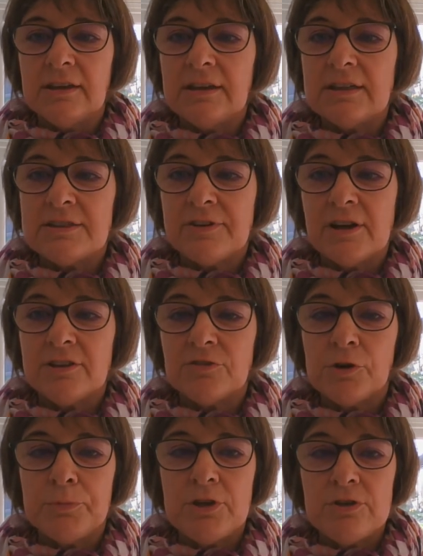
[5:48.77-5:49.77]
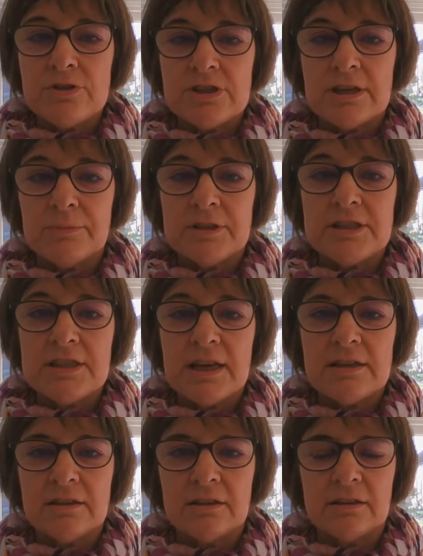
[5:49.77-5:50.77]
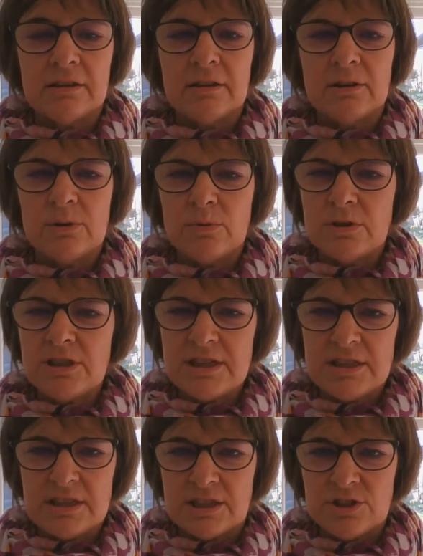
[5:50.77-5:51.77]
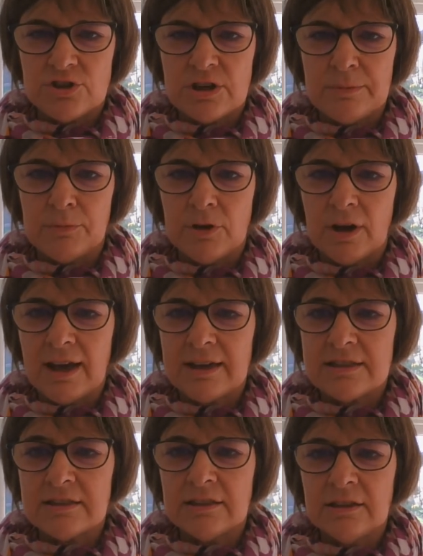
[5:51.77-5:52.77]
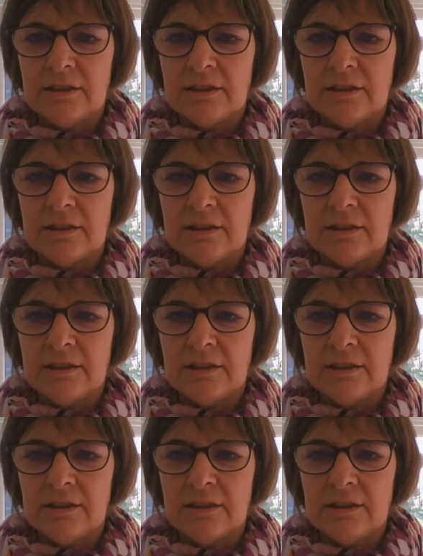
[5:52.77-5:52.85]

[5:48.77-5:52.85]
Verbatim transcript: his father rebuked him and said, "What is this dream you had?